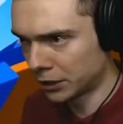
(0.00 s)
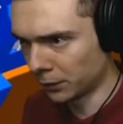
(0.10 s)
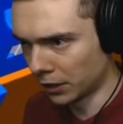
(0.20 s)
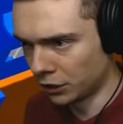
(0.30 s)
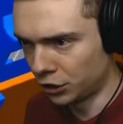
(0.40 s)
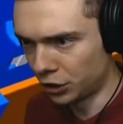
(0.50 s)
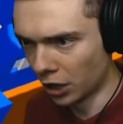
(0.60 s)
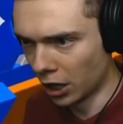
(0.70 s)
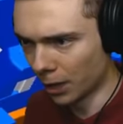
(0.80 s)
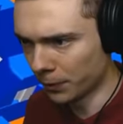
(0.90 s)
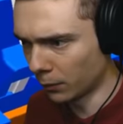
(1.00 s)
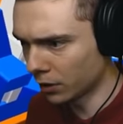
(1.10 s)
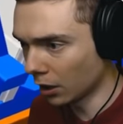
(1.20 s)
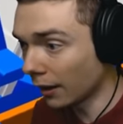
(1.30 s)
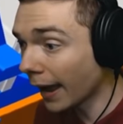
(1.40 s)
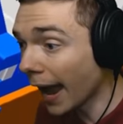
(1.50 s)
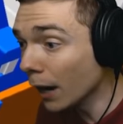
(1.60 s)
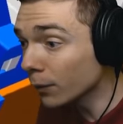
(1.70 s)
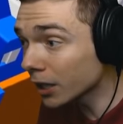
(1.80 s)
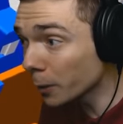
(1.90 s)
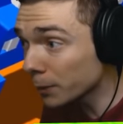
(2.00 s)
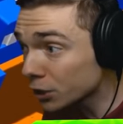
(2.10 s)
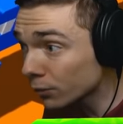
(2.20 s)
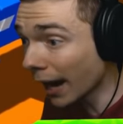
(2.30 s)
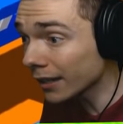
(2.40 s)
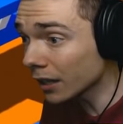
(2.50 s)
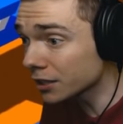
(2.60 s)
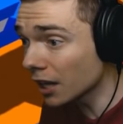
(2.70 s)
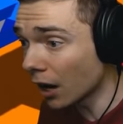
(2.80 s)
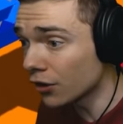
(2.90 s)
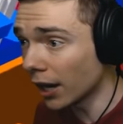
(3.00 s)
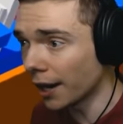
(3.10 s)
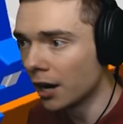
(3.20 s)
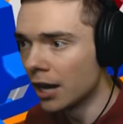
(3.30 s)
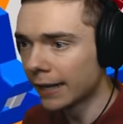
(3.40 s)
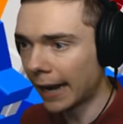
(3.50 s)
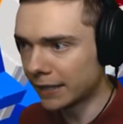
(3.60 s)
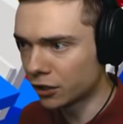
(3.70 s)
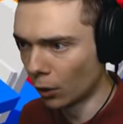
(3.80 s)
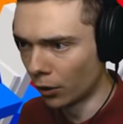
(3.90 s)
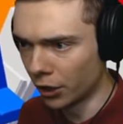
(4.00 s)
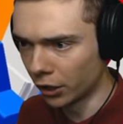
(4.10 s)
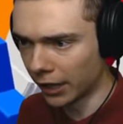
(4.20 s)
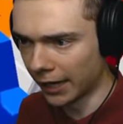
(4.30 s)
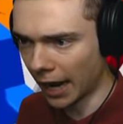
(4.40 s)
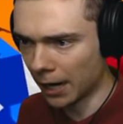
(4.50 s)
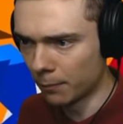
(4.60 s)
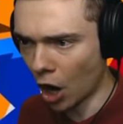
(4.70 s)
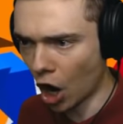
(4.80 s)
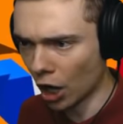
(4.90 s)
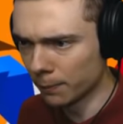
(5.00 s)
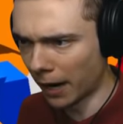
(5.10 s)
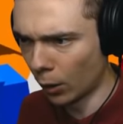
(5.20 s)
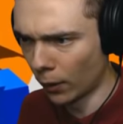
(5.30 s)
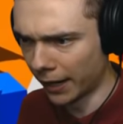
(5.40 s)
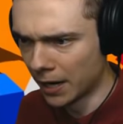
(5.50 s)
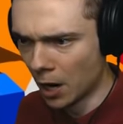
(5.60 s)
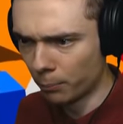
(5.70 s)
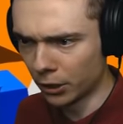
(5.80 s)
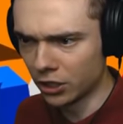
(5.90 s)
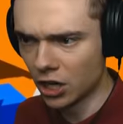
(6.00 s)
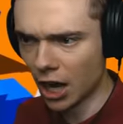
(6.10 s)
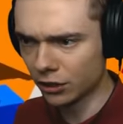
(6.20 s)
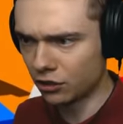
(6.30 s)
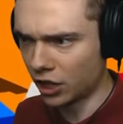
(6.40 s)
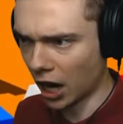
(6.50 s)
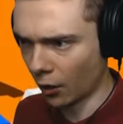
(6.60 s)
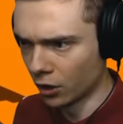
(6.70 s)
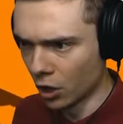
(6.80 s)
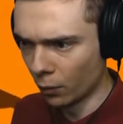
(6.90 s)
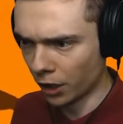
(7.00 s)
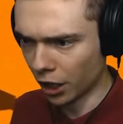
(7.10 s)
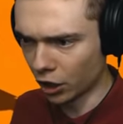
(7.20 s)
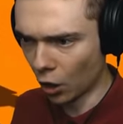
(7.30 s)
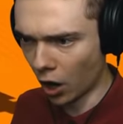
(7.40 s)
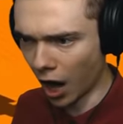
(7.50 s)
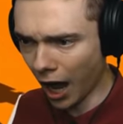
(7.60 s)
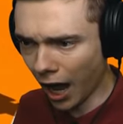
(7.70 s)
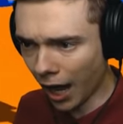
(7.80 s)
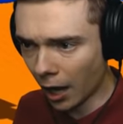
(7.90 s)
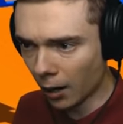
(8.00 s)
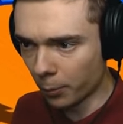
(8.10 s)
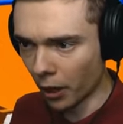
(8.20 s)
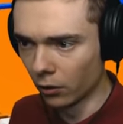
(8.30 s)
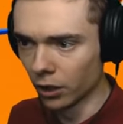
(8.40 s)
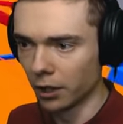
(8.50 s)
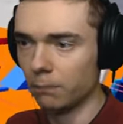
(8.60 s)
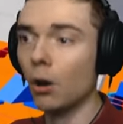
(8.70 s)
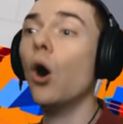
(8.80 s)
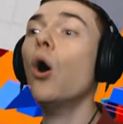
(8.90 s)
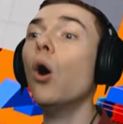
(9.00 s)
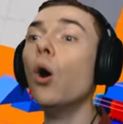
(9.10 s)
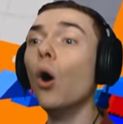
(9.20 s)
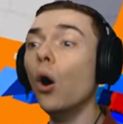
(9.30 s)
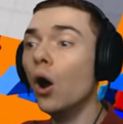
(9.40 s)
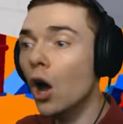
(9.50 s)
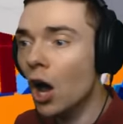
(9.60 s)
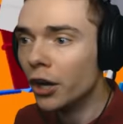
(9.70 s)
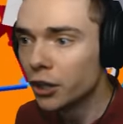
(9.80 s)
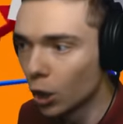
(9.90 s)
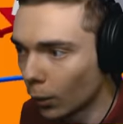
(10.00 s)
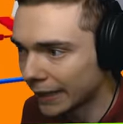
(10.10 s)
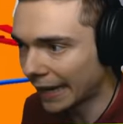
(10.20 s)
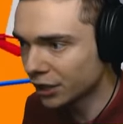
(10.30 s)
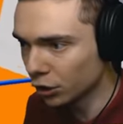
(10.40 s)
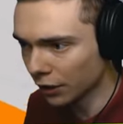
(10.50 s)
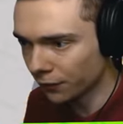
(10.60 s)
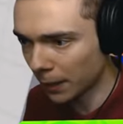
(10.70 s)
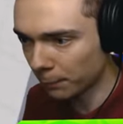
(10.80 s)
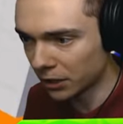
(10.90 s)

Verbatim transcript: So we're going to jump. There we go. Hey, we're going to push the ragdolls down there. Guys, don't worry, okay? I am on my way, but not down. We got to go up. Holy moly. You know what? I should have kept